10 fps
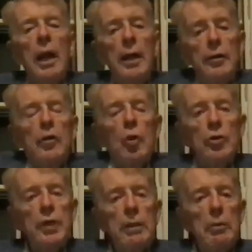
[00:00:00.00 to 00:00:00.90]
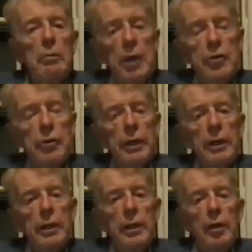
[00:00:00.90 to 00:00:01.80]
And of course, they were
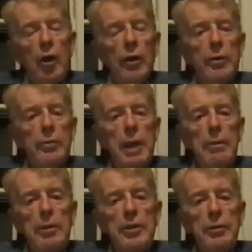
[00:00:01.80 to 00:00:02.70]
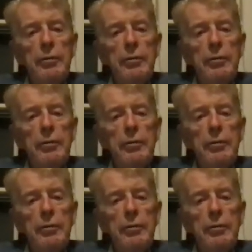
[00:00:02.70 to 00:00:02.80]
measuring all of the properties